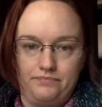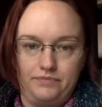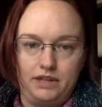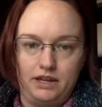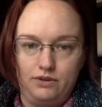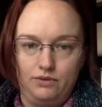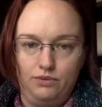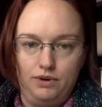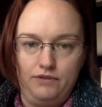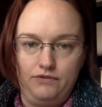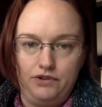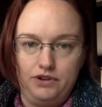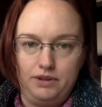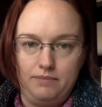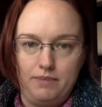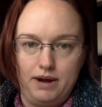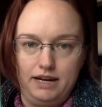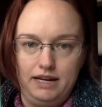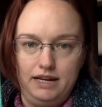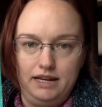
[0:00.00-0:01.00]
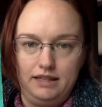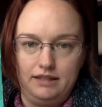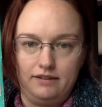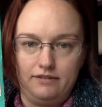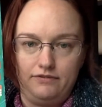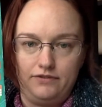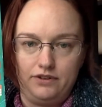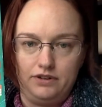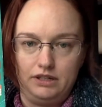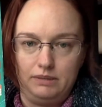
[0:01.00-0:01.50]
One for the Money, the
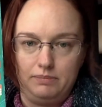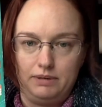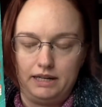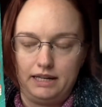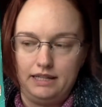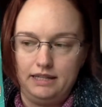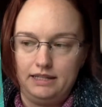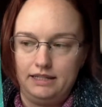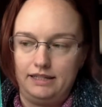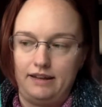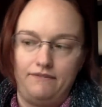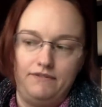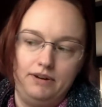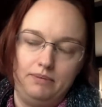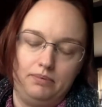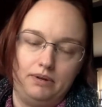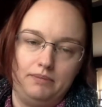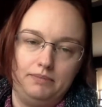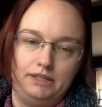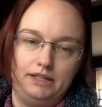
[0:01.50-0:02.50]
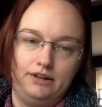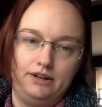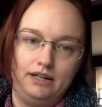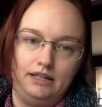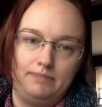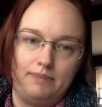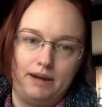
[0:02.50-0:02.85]
first book in the Stephanie Plum series by